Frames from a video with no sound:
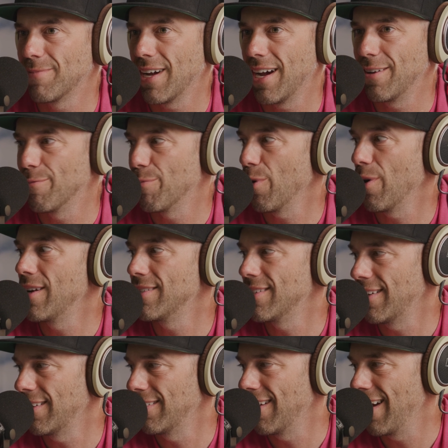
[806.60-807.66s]
kind of
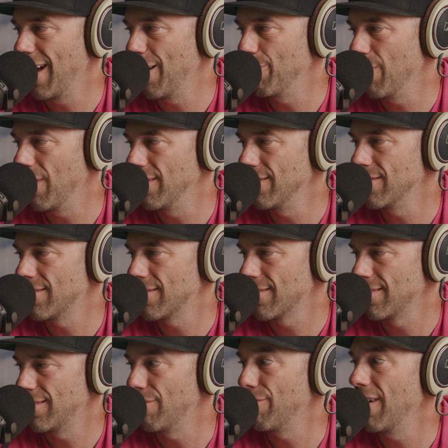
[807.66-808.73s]
praising
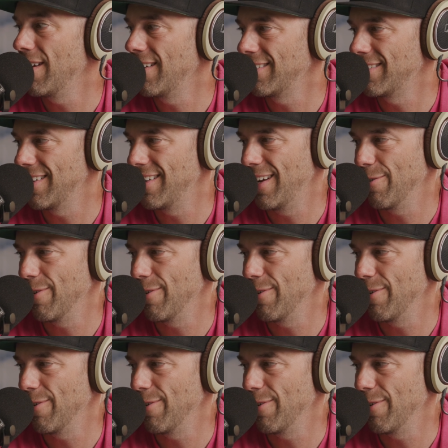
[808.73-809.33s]
Albon's defending today,